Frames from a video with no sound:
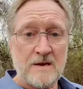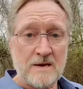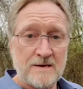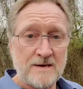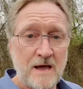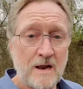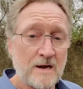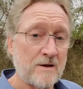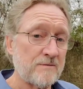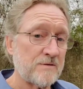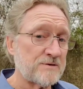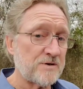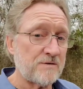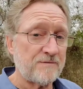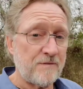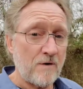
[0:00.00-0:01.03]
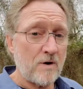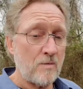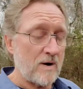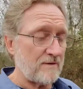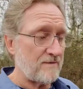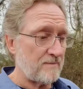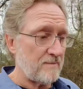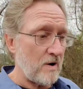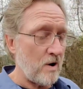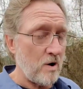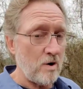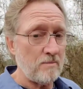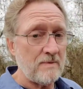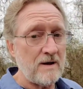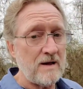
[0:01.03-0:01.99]
Now, living so far away from
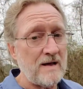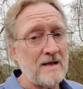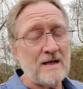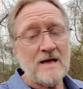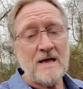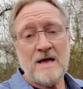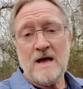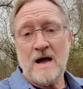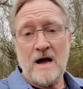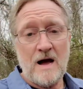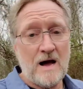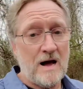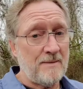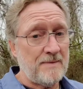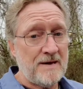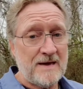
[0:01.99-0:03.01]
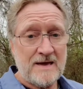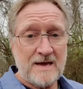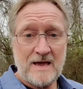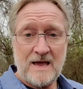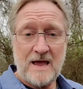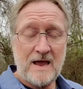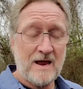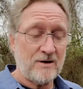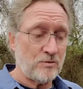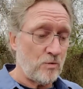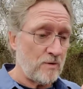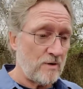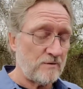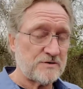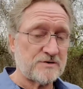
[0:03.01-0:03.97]
home and
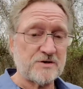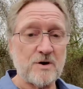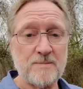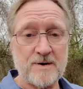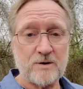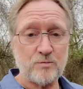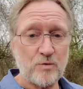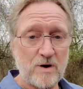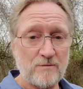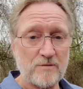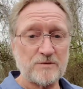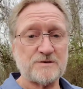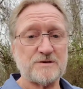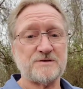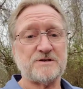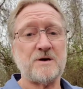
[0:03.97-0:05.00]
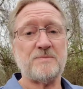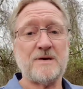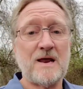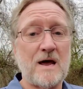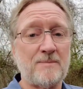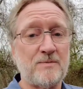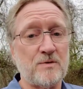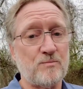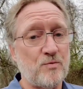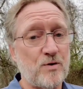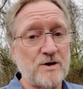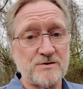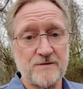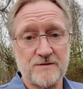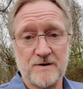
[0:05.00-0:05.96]
going over so many rivers, if something happened to a
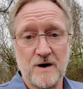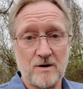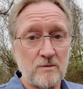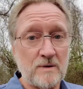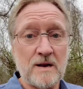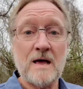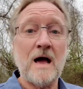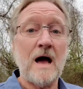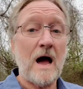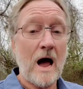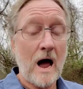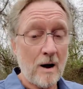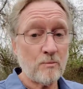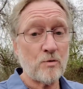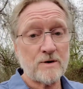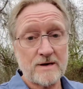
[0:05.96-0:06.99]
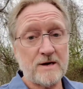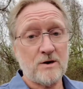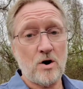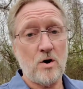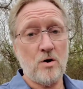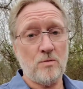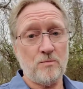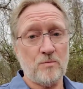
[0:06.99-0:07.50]
bridge or a tunnel, I'm going to get home